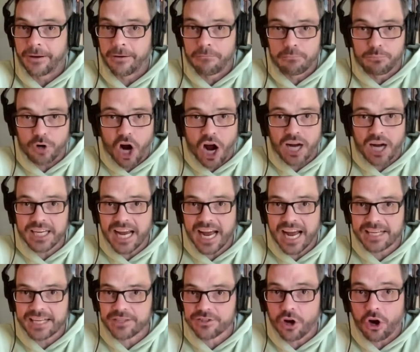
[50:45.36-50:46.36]

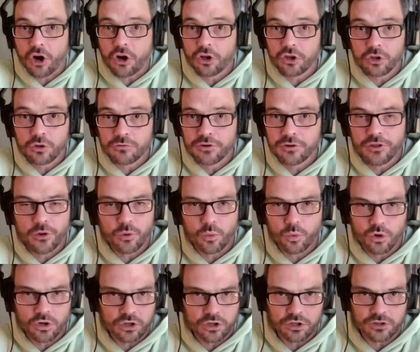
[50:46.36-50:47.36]
broadcast all over the
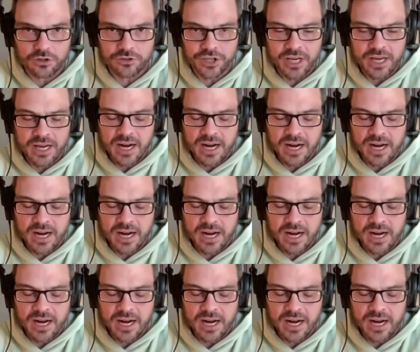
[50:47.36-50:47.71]
world.